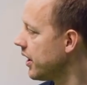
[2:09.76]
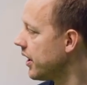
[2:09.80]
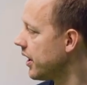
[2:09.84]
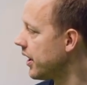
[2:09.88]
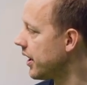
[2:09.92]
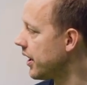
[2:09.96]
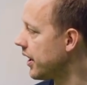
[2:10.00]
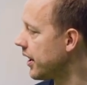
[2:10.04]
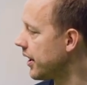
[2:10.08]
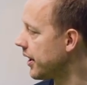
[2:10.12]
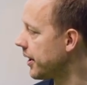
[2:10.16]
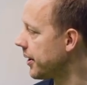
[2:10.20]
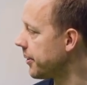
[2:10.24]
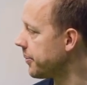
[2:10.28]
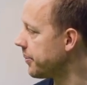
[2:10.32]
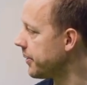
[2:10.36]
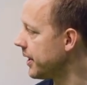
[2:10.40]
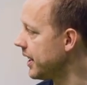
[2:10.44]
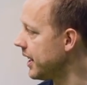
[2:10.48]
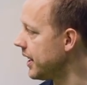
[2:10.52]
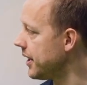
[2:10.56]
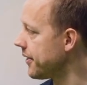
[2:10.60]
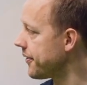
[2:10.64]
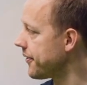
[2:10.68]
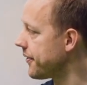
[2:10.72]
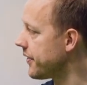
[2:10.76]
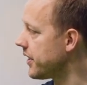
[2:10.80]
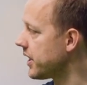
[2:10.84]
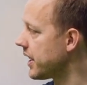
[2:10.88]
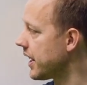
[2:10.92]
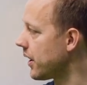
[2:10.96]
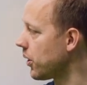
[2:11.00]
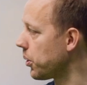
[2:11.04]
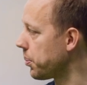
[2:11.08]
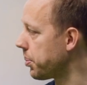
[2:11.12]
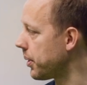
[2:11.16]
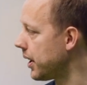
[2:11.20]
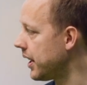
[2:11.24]
um, if the
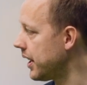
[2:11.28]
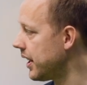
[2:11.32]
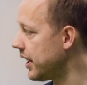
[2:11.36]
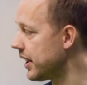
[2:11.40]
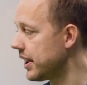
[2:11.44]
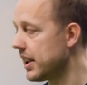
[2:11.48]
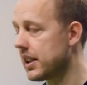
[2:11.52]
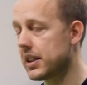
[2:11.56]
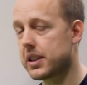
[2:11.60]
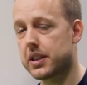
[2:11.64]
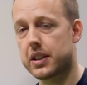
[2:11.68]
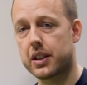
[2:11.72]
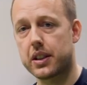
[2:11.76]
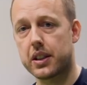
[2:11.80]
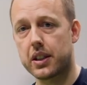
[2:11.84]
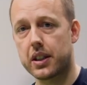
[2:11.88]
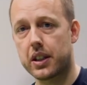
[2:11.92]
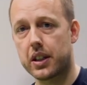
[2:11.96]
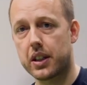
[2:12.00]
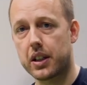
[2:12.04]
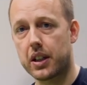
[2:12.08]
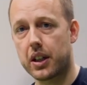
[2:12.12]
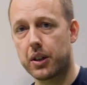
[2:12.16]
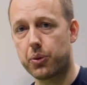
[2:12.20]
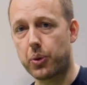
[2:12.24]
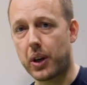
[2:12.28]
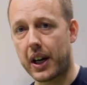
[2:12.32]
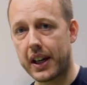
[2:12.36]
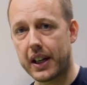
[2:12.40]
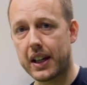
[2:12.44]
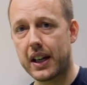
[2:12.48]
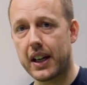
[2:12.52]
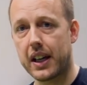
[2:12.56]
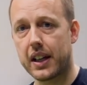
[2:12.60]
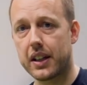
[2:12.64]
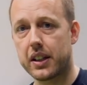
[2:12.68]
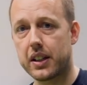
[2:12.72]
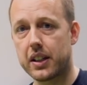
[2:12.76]
yellow player is uh, right
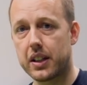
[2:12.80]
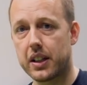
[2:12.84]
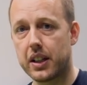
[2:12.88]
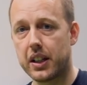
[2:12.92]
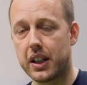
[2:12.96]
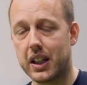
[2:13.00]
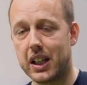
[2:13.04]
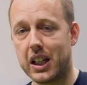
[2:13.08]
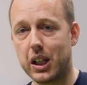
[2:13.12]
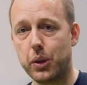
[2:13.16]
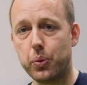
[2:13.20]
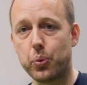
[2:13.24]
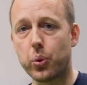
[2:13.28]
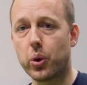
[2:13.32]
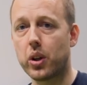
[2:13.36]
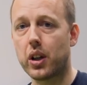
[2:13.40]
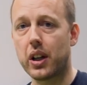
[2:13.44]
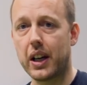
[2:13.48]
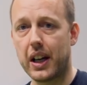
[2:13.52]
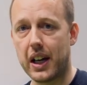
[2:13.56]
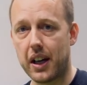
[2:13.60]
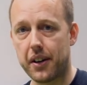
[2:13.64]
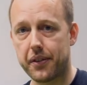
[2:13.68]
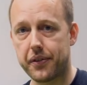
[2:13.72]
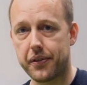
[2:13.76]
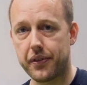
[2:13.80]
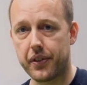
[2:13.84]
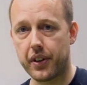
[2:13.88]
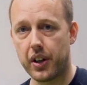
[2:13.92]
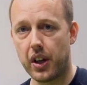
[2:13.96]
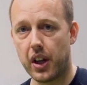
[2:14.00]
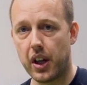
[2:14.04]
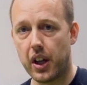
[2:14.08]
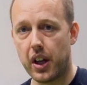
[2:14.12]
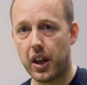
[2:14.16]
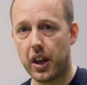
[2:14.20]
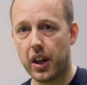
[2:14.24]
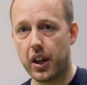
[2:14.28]
hand, he will have
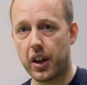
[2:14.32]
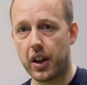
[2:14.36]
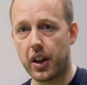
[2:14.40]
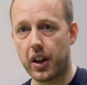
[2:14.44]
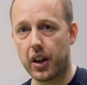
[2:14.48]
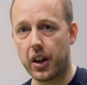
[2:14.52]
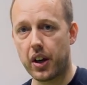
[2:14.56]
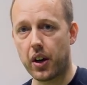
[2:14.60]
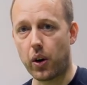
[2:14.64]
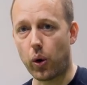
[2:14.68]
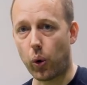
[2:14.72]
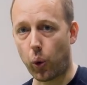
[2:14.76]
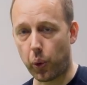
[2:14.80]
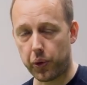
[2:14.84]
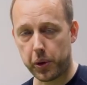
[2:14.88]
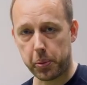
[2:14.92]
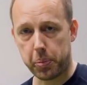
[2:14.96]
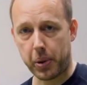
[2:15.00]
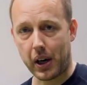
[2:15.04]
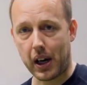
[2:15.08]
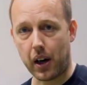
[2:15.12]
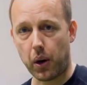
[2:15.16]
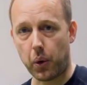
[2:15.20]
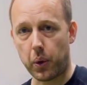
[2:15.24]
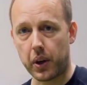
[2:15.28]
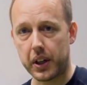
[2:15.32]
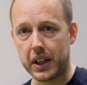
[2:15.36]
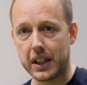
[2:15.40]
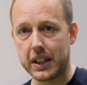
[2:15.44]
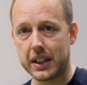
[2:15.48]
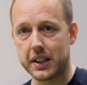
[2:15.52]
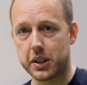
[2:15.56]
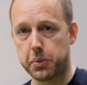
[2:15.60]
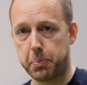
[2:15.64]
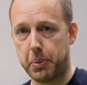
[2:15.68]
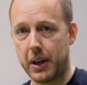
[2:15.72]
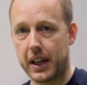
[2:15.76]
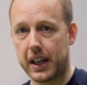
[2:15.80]
uh, all the power in
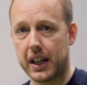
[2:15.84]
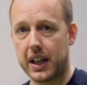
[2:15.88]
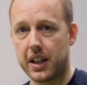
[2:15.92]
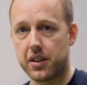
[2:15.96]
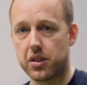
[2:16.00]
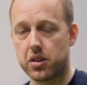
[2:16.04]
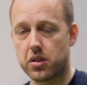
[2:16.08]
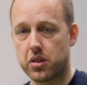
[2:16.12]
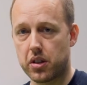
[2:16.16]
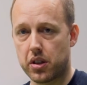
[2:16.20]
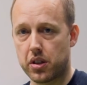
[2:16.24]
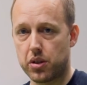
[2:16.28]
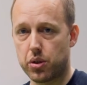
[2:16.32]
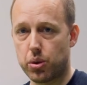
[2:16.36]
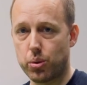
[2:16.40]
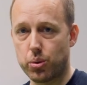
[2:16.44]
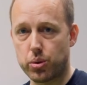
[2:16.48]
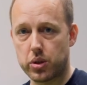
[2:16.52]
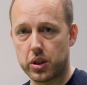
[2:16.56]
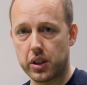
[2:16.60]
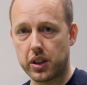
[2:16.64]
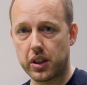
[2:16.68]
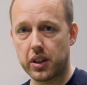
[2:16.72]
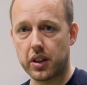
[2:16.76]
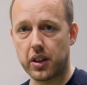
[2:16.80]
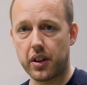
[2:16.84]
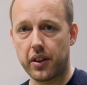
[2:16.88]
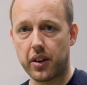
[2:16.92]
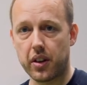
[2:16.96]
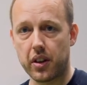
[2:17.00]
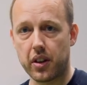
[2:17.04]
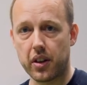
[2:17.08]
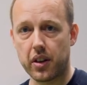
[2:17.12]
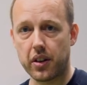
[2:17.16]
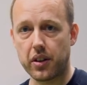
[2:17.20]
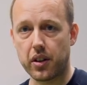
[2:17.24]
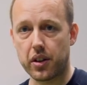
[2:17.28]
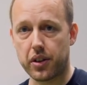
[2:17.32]
his backhand shot using uh,
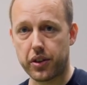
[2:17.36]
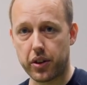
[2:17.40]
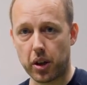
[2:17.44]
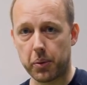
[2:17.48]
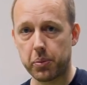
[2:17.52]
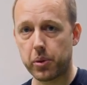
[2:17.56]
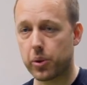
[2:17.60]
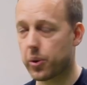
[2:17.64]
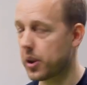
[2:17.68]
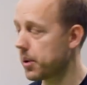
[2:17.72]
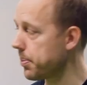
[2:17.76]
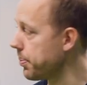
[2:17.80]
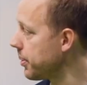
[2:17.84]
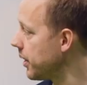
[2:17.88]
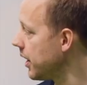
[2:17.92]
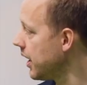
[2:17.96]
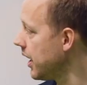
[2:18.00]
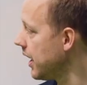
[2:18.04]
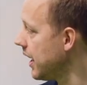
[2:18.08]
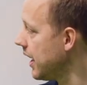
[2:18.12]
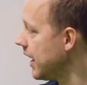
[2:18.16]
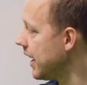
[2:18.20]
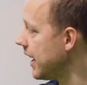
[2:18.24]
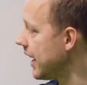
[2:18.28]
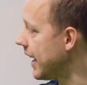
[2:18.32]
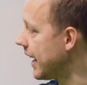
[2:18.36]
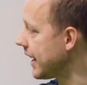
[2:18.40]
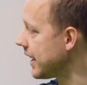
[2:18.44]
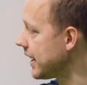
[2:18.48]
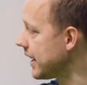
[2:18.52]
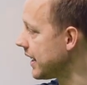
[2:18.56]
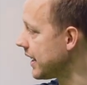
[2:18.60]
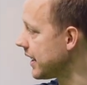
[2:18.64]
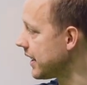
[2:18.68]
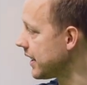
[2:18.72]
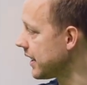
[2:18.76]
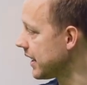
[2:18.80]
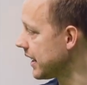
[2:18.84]
the, the thumb grip. And
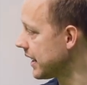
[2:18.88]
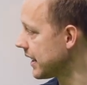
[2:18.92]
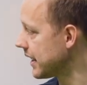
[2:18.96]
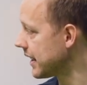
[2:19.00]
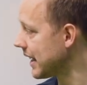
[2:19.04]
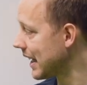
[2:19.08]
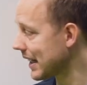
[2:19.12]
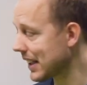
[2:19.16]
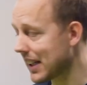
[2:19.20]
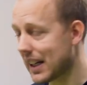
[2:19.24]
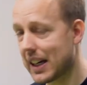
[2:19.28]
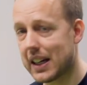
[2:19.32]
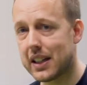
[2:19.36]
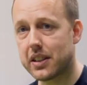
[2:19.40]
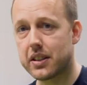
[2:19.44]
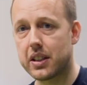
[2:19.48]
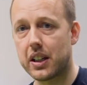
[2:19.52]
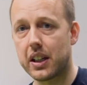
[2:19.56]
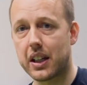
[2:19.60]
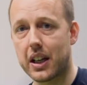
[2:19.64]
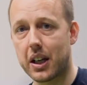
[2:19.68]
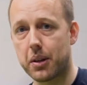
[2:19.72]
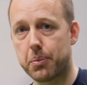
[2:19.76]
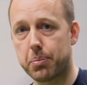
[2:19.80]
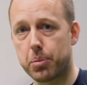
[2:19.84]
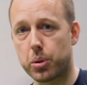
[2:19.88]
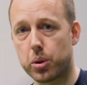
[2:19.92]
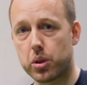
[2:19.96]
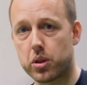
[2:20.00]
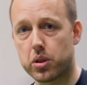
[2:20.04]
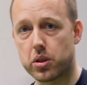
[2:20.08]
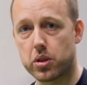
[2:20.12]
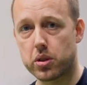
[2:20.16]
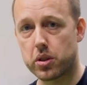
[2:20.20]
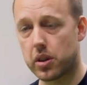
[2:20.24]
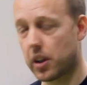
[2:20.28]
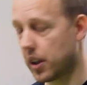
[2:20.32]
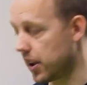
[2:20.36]
in, in that case, he can put
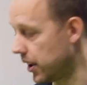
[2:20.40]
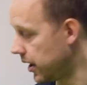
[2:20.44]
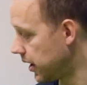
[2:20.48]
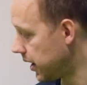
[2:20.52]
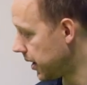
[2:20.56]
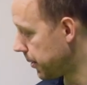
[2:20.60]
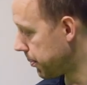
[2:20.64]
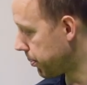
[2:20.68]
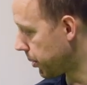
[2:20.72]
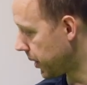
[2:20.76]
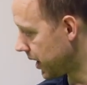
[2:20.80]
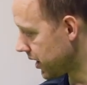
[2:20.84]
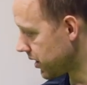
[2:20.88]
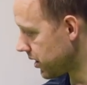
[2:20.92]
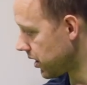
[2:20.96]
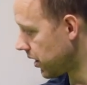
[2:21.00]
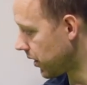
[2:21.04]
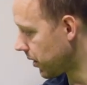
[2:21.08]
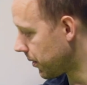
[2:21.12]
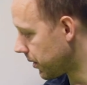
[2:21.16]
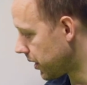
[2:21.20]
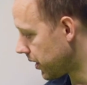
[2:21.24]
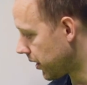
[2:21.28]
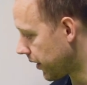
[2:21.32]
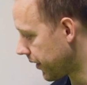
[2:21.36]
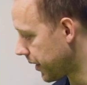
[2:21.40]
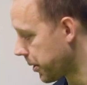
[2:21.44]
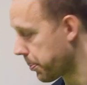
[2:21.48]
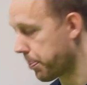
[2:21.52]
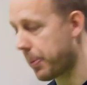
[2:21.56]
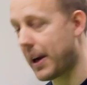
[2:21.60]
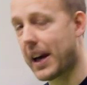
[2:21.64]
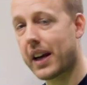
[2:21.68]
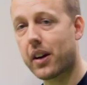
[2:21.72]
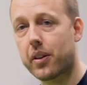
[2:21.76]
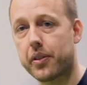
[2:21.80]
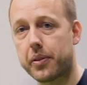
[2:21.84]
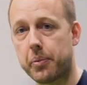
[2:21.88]
uh, pressure on, on the
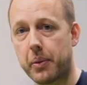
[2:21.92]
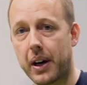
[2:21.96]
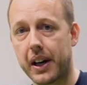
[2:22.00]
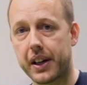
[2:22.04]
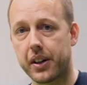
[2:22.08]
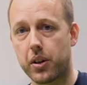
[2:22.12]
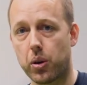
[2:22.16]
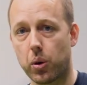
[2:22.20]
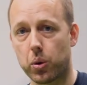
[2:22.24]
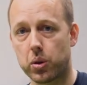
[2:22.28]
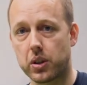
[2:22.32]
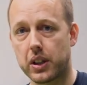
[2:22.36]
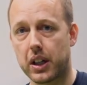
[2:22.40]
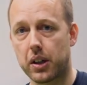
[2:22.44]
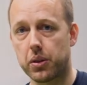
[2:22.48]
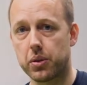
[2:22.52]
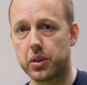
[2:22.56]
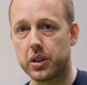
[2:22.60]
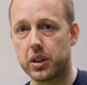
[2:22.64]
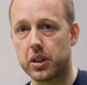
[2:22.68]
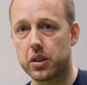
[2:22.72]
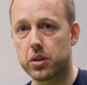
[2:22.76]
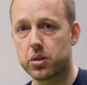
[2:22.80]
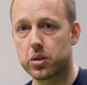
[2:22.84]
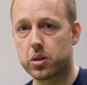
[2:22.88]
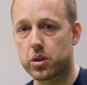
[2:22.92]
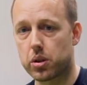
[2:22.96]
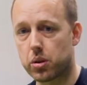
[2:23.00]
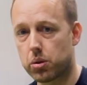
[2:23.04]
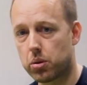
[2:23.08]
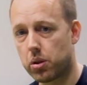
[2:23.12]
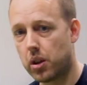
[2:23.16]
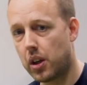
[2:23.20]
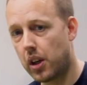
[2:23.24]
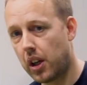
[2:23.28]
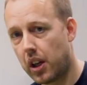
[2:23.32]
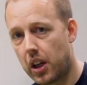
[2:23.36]
back of my court down here. So